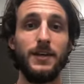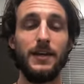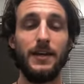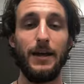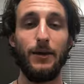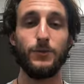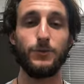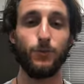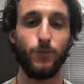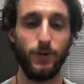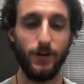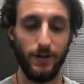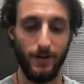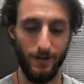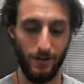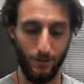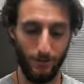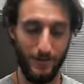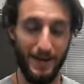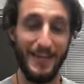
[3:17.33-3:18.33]
And I was wearing,
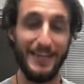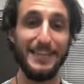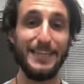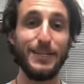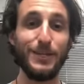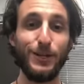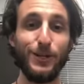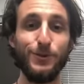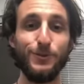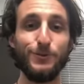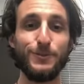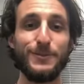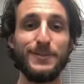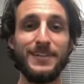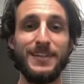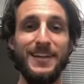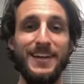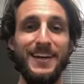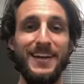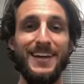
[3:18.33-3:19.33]
you know, Nike clothes.